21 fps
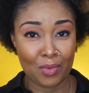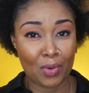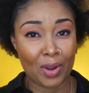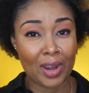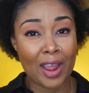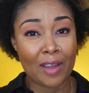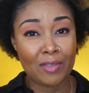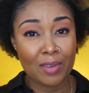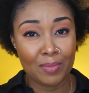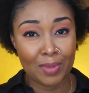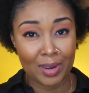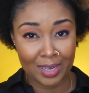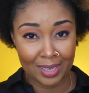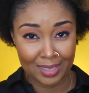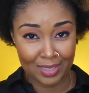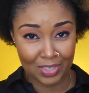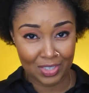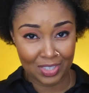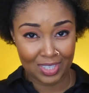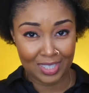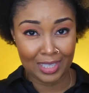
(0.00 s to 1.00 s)
I want everybody to
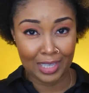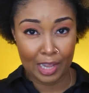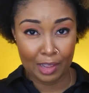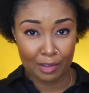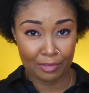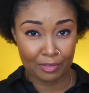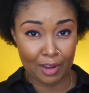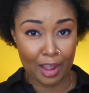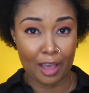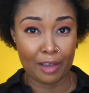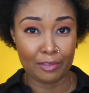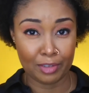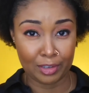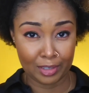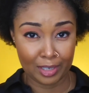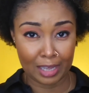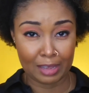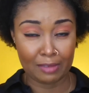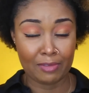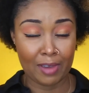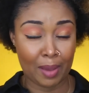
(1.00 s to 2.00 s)
just live forever
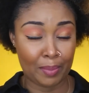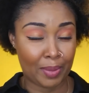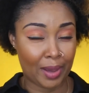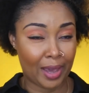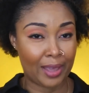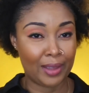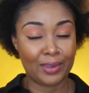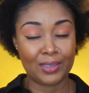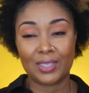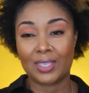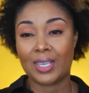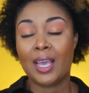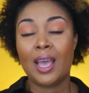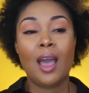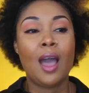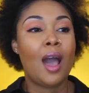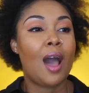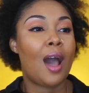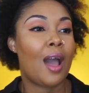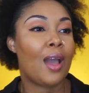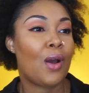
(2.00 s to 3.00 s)
like vampires.
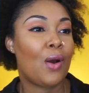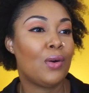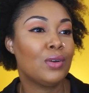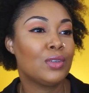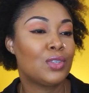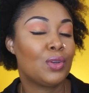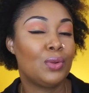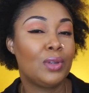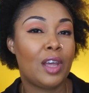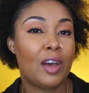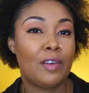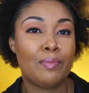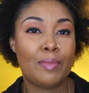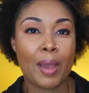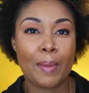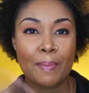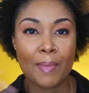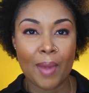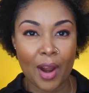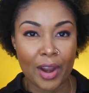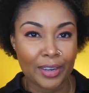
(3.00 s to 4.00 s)
I also love my
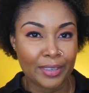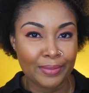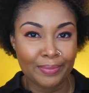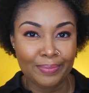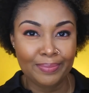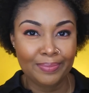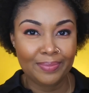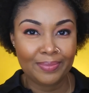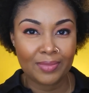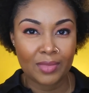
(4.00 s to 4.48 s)
Martin.